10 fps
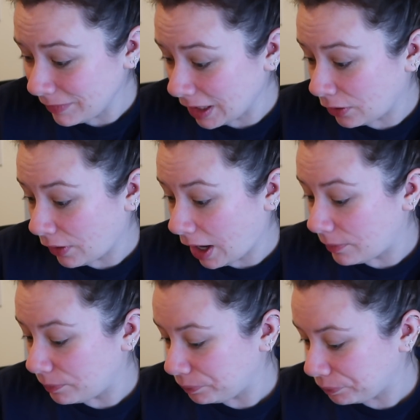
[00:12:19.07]
It's
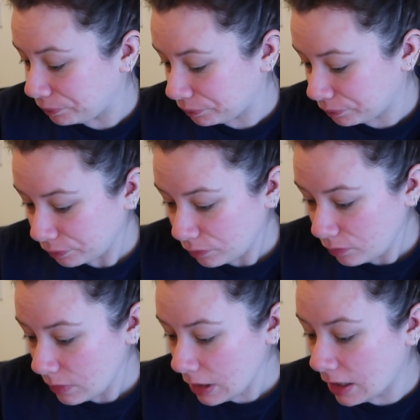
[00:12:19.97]
fine.
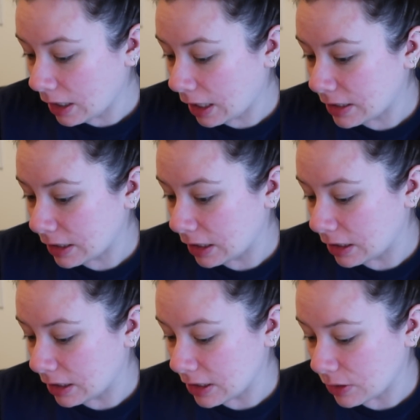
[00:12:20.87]
And then I
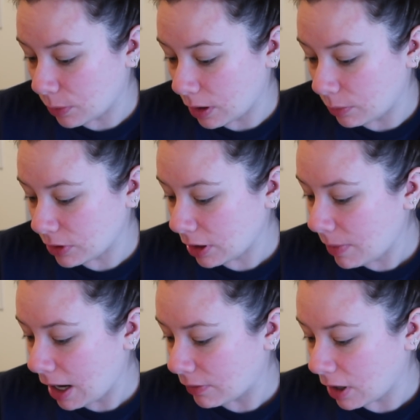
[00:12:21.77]
did this one, which I
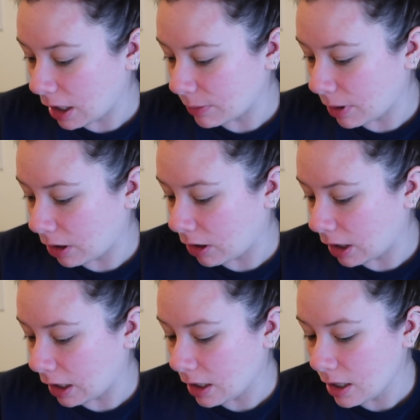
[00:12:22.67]
may have talked about
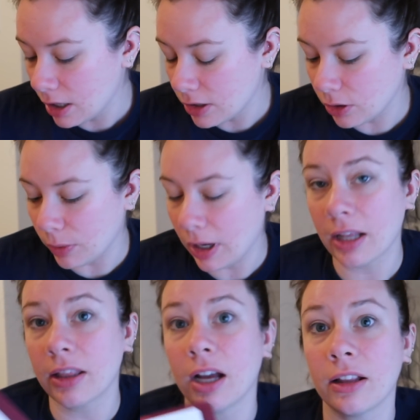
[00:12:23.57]
already. So we
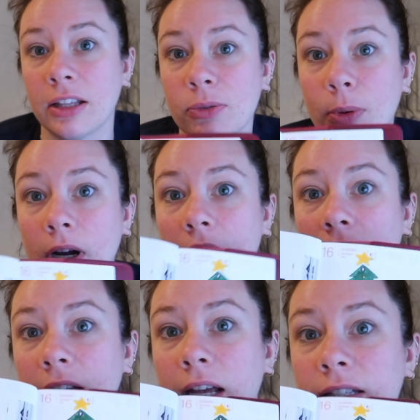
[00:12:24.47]
had the ugly sweater
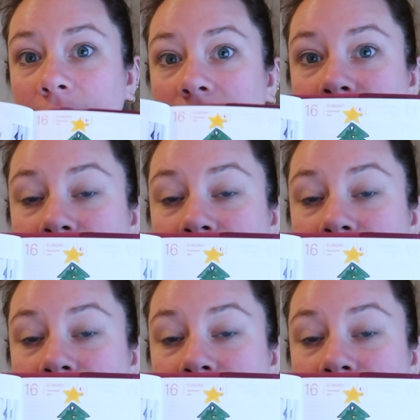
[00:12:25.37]
contest.